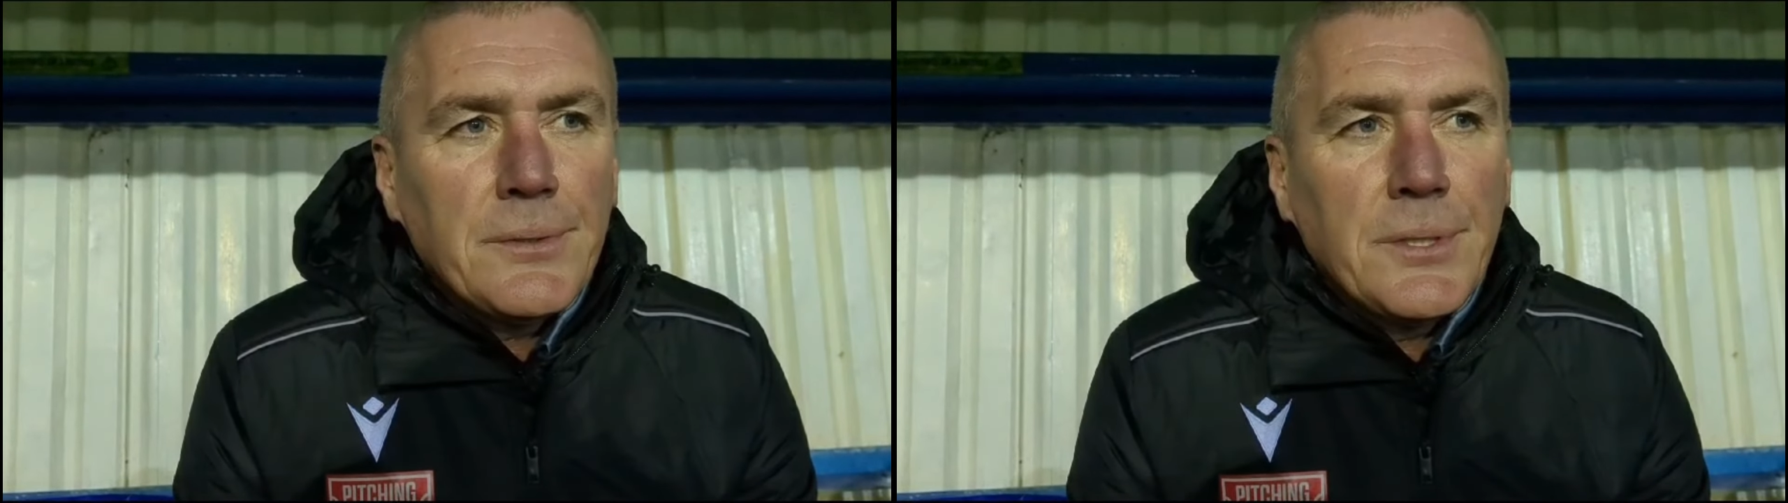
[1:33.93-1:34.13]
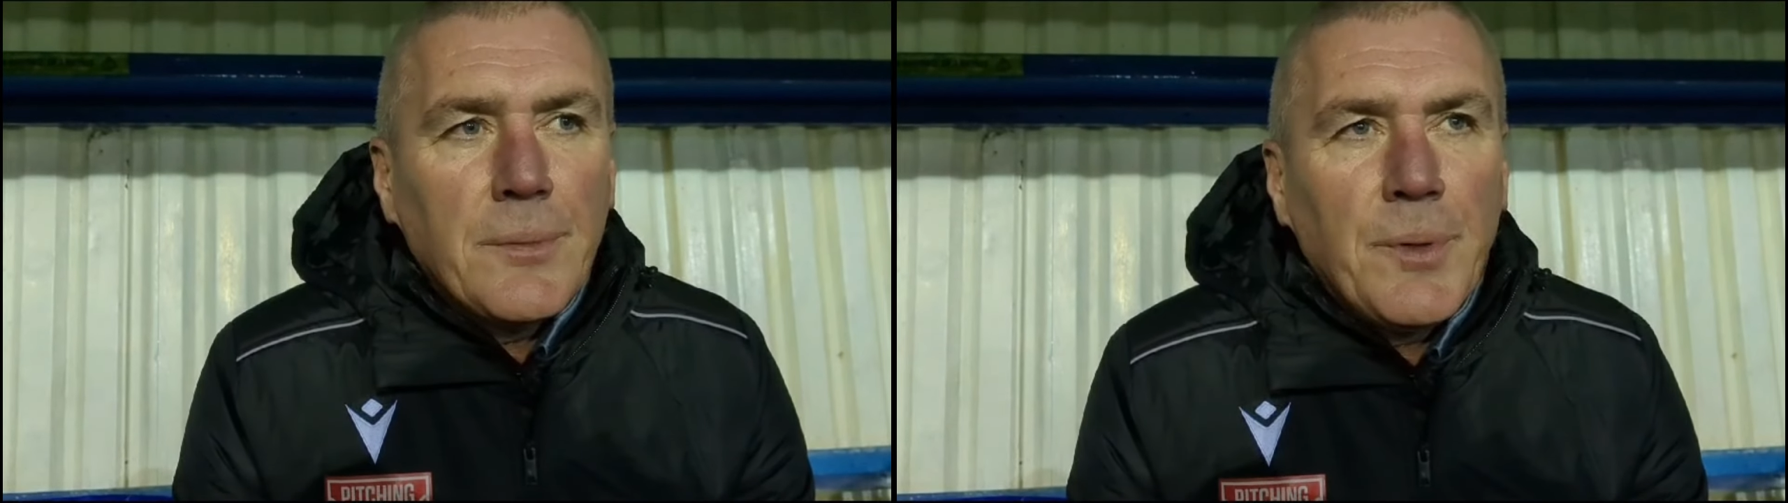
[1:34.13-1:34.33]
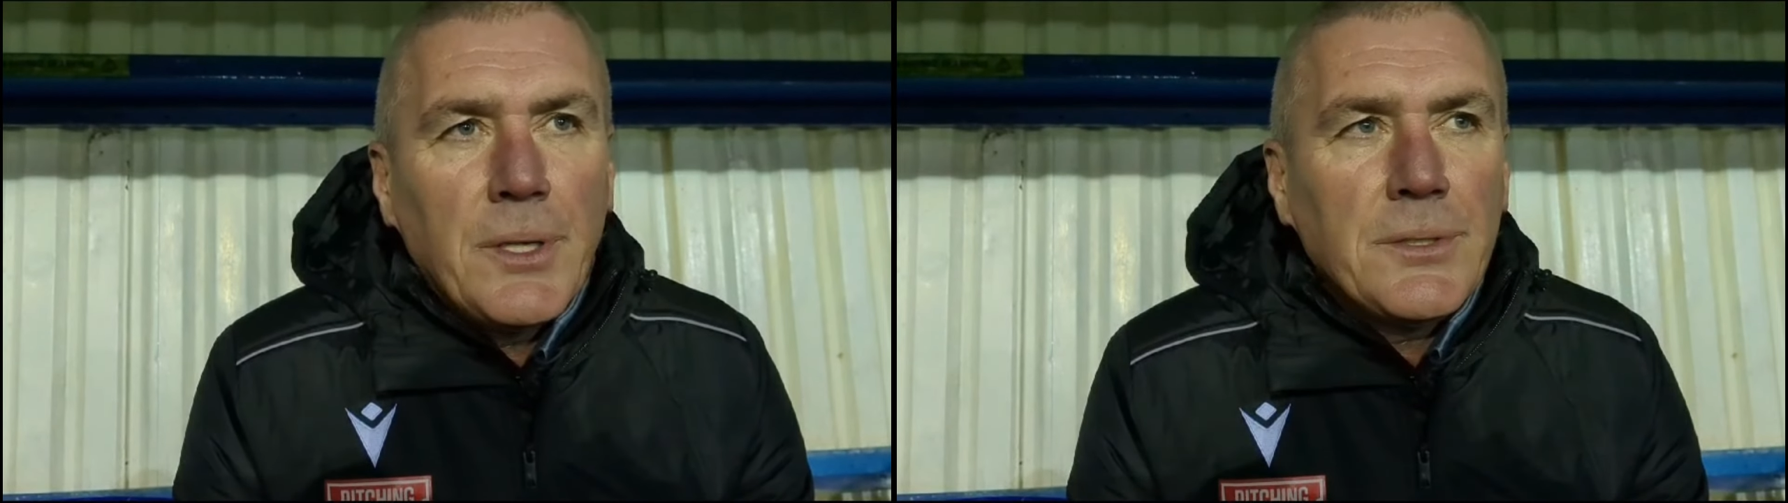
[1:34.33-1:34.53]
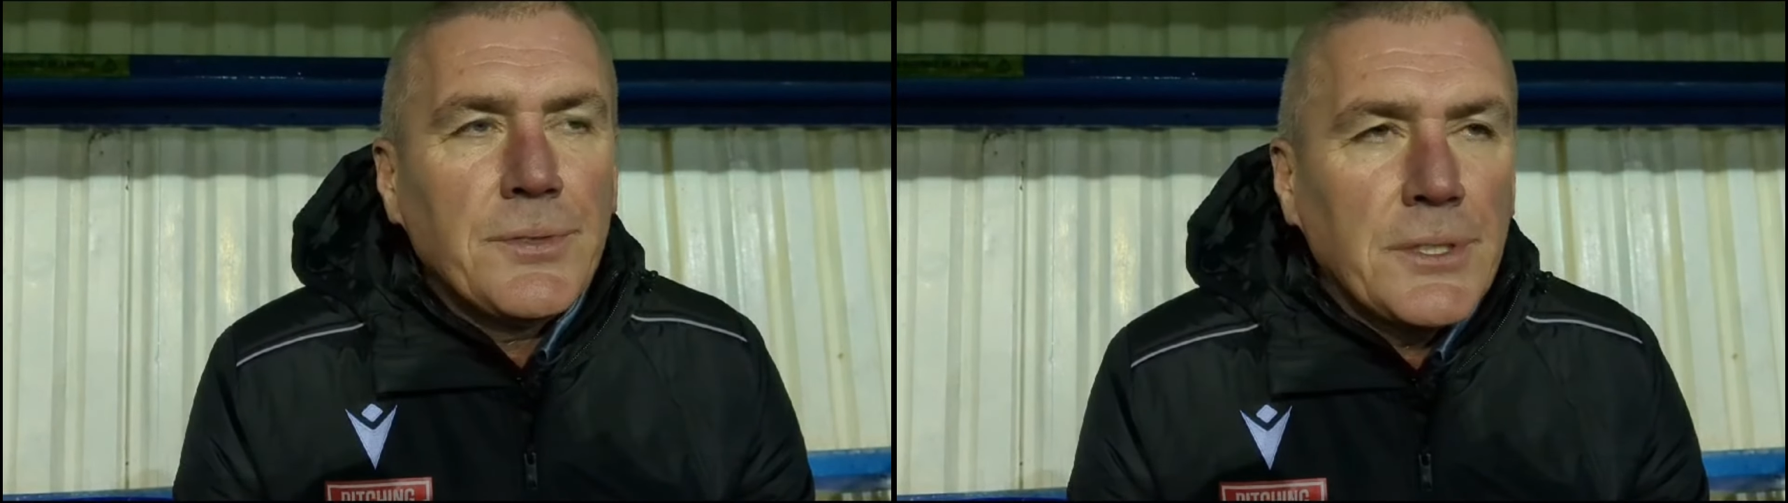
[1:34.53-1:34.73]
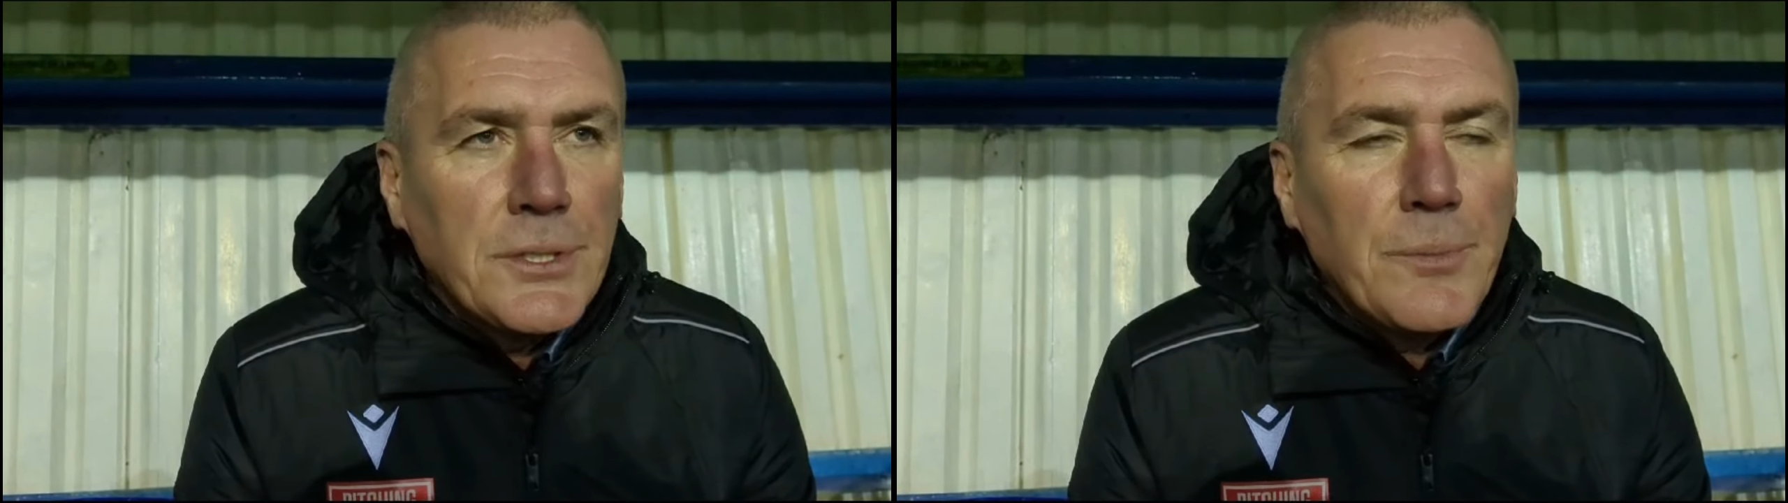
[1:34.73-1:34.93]
to the boys,
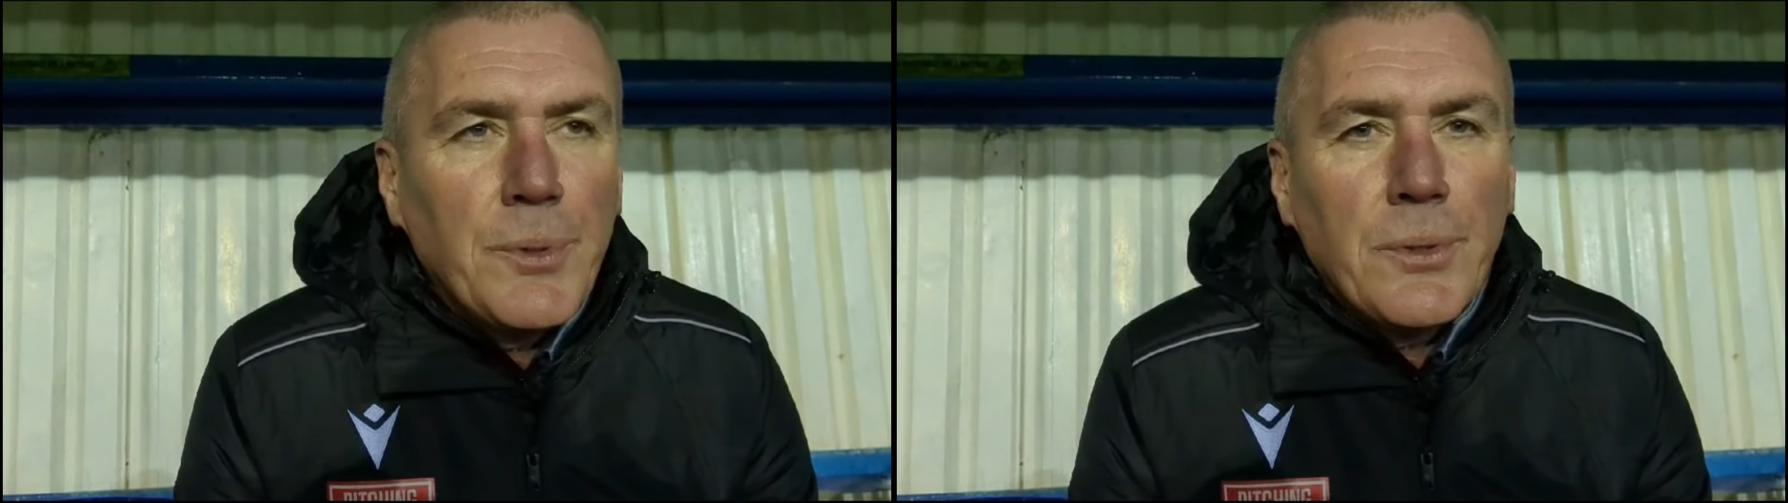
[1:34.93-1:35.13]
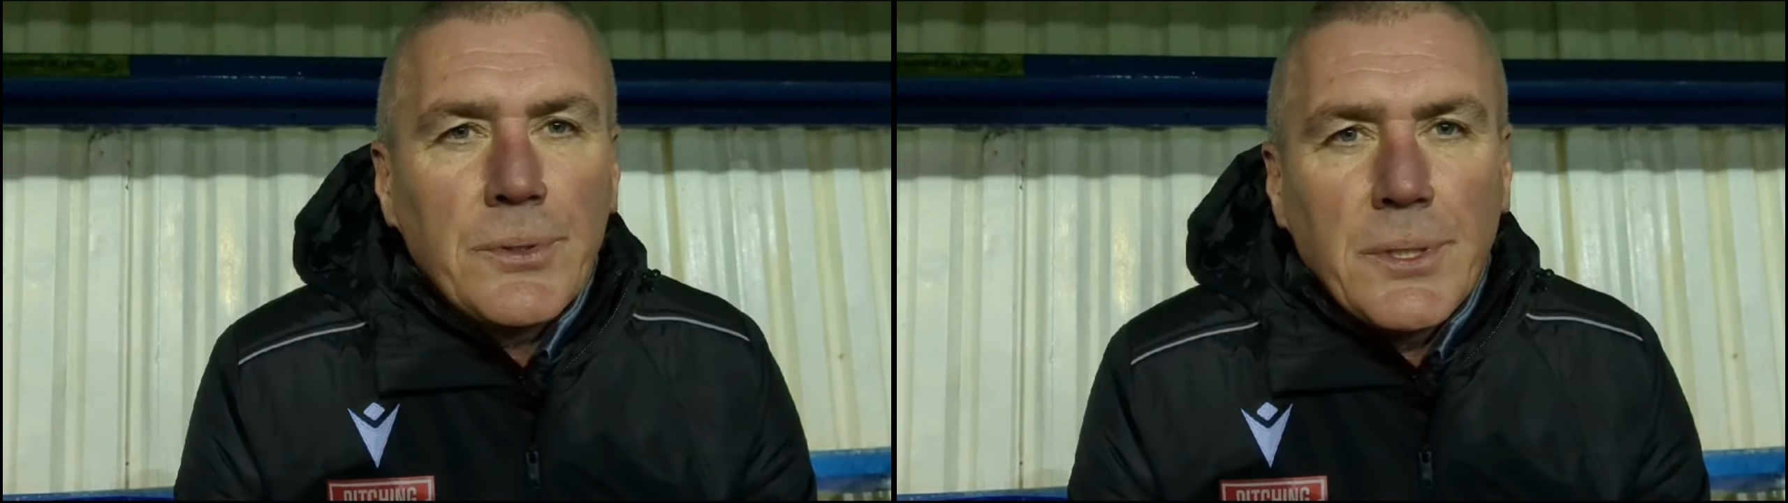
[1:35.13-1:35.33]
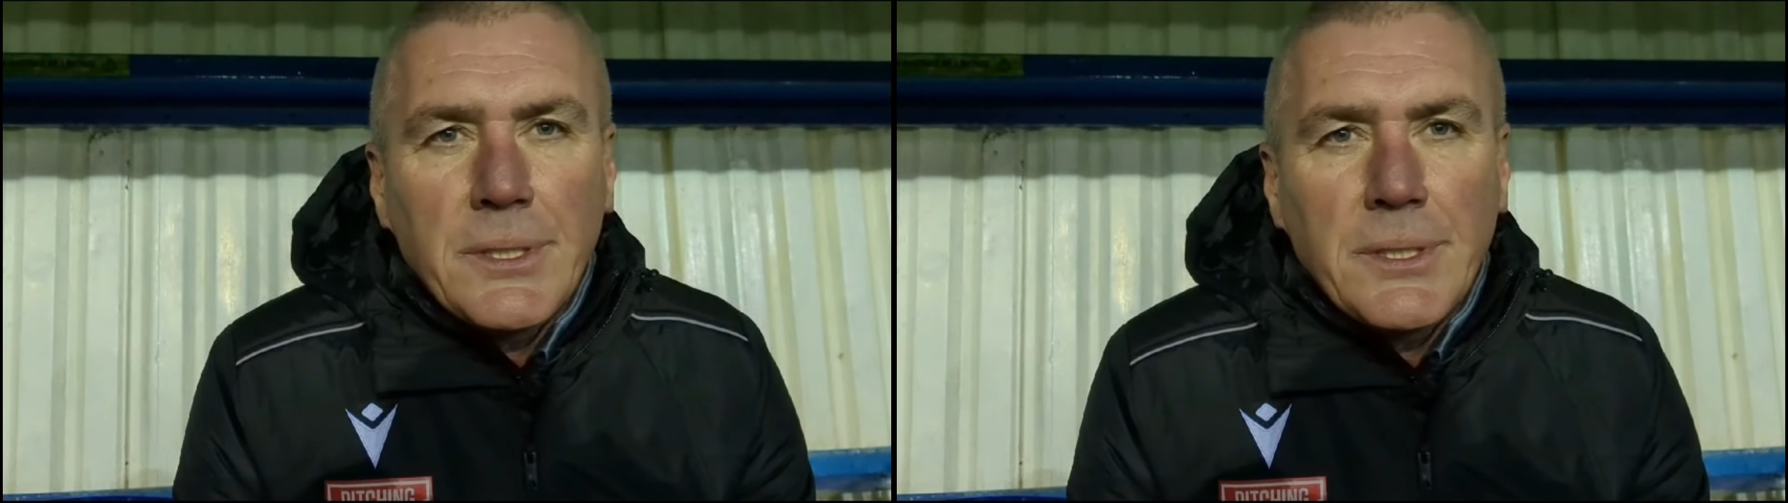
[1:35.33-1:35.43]
I've said to the board,